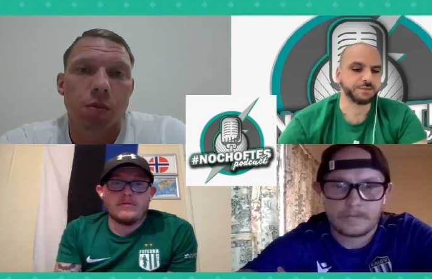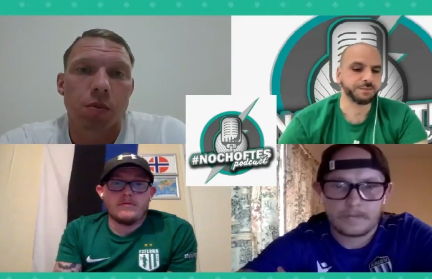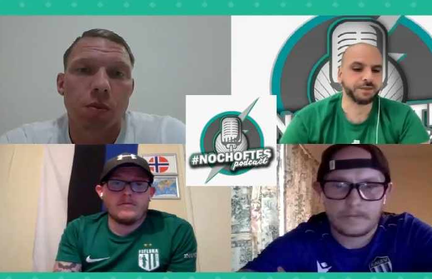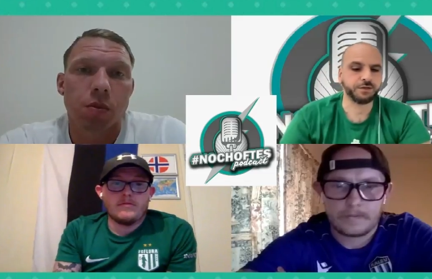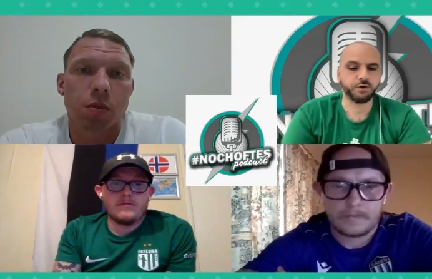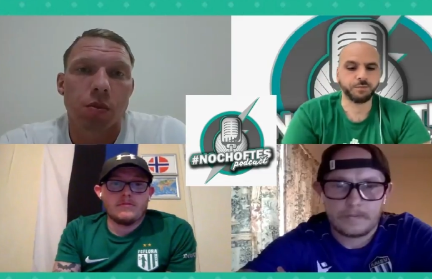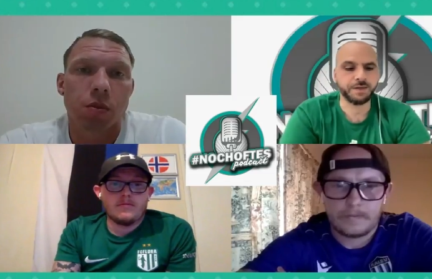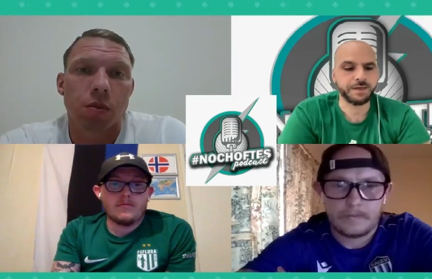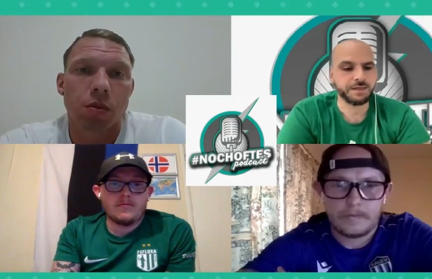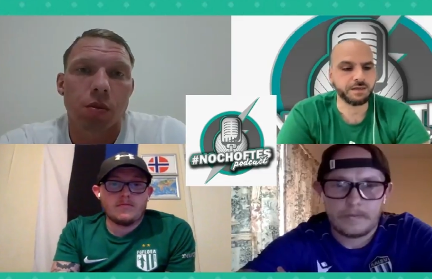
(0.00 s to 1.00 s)
Speaker 1: to be in the
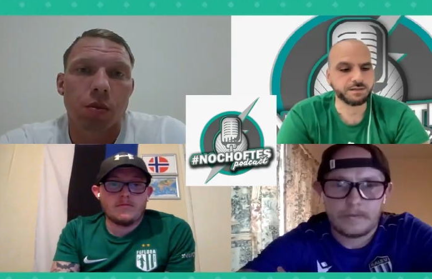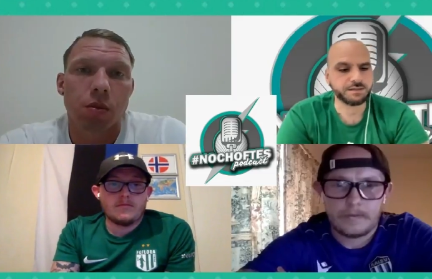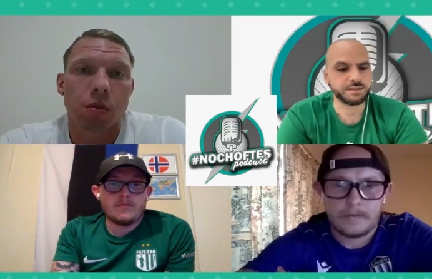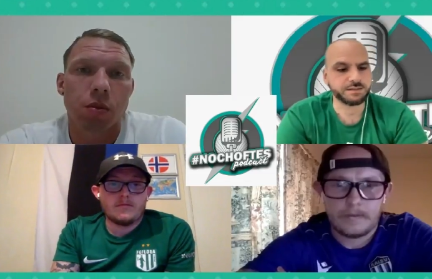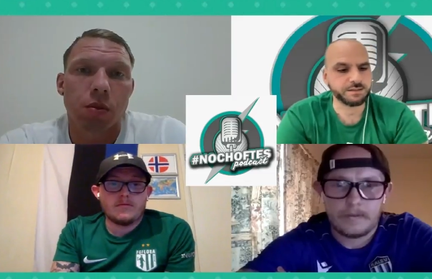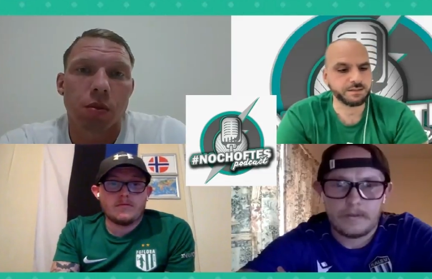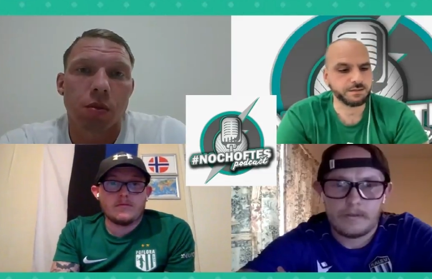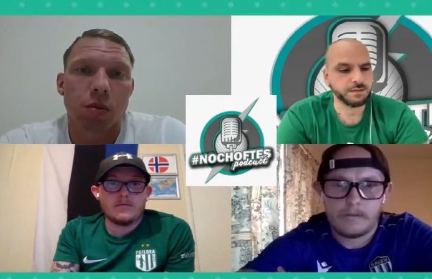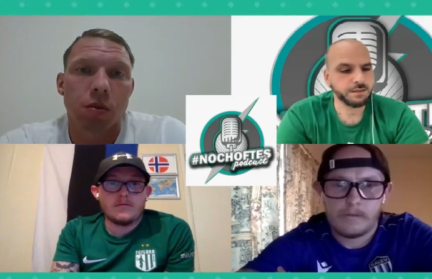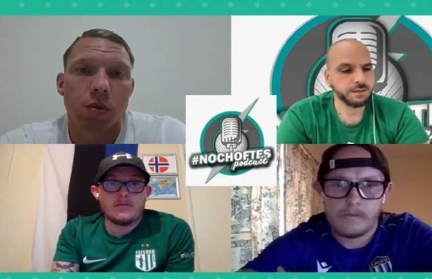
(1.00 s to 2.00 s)
Europa League last season,
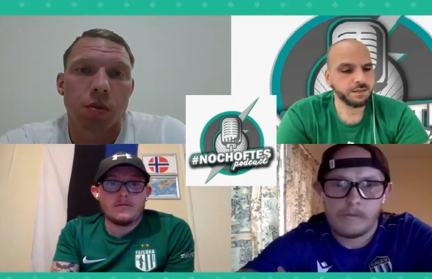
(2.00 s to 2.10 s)
and